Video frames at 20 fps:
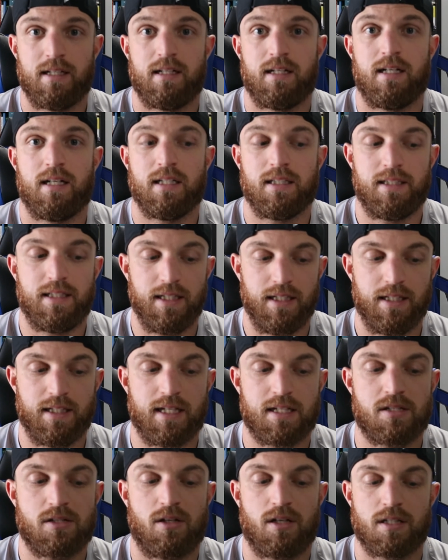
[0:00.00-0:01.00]
again,
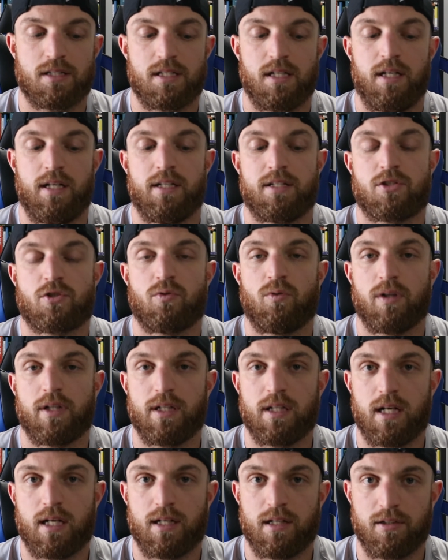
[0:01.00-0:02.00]
as long as it hits
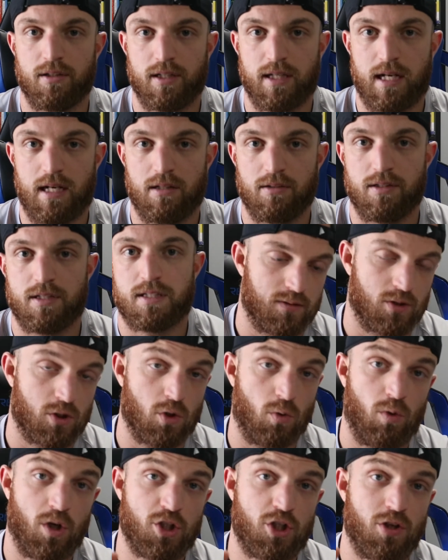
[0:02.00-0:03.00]
2,900 calories.
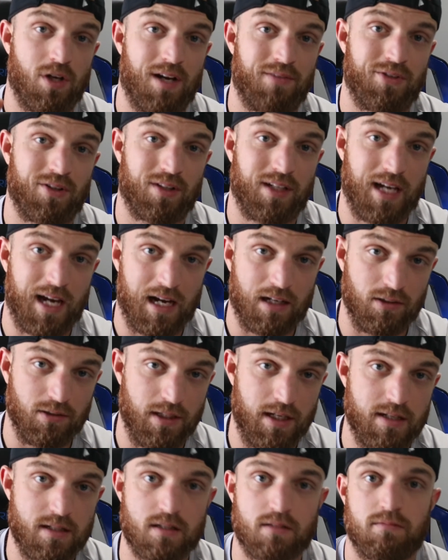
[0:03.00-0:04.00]
So once you have your
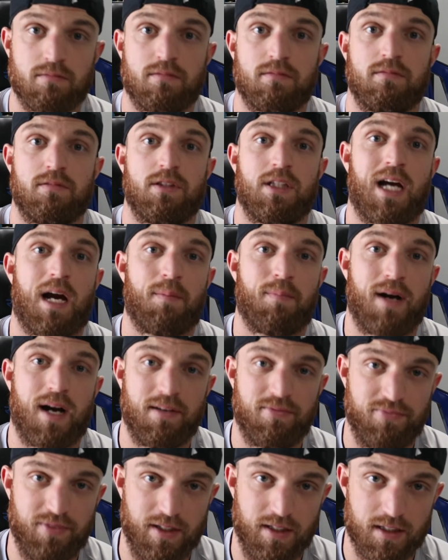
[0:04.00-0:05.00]
calories, you got
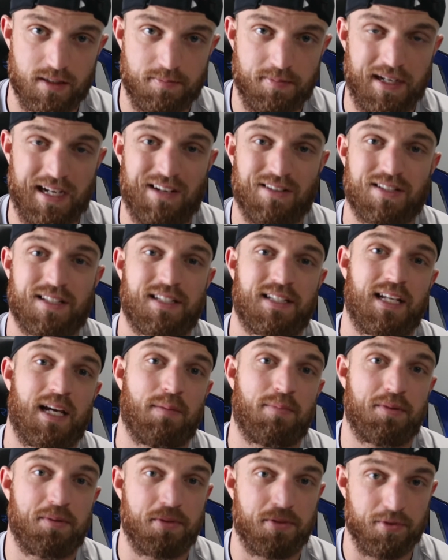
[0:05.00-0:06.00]
MyFitnessPal.
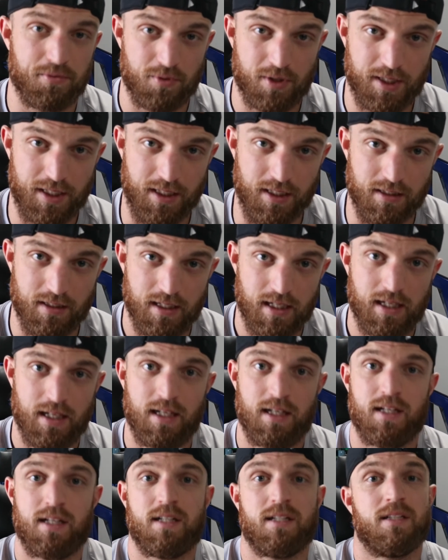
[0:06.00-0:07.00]
Step 3,
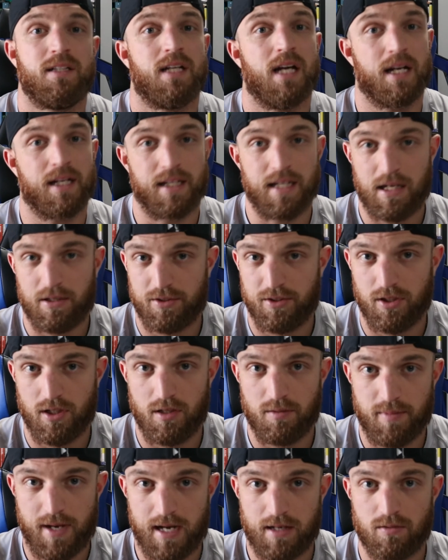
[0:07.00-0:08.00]
you got to calculate
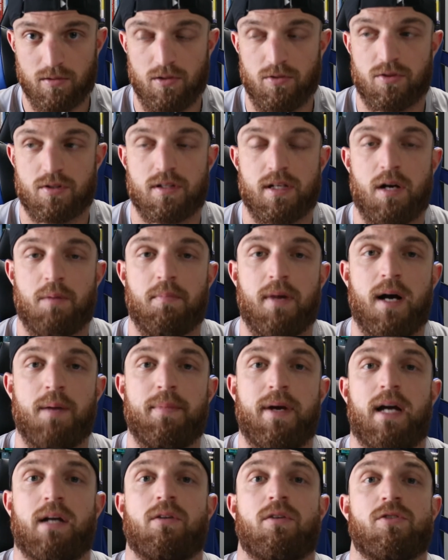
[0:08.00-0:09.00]
your macros. Now my
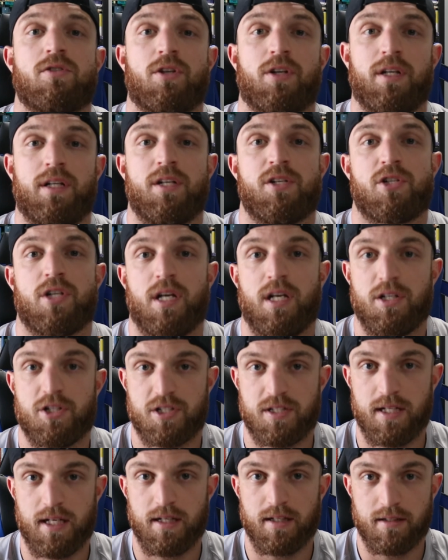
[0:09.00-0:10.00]
macros are going to
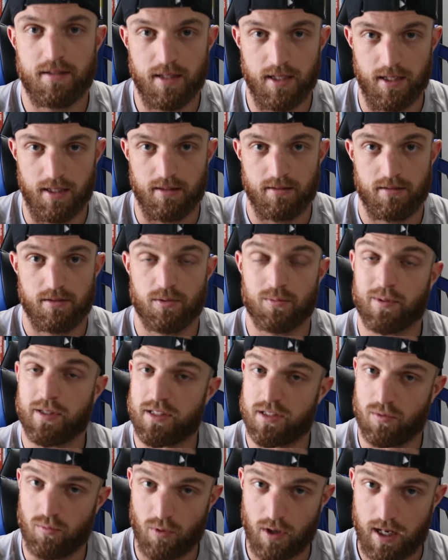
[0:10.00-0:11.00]
change day to day. The
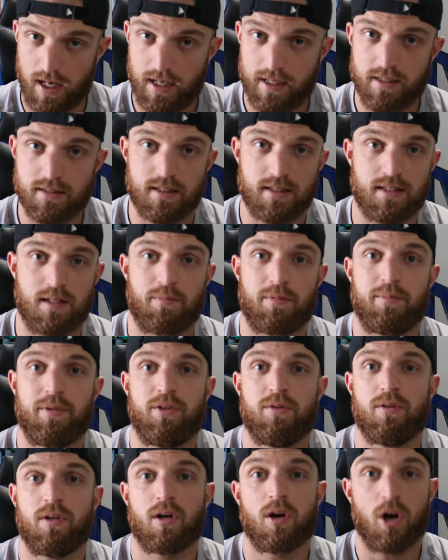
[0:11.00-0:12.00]
reason why is because I'm going to be
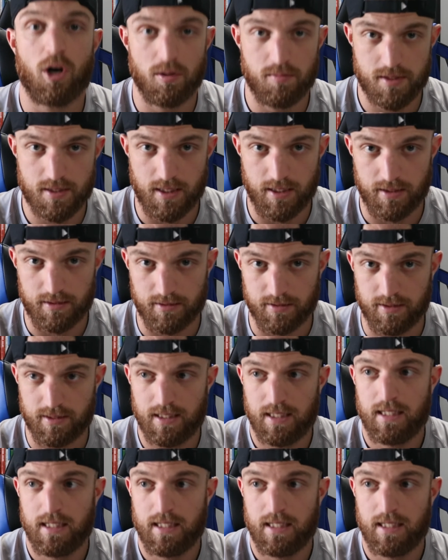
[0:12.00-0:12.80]
doing carb cycling.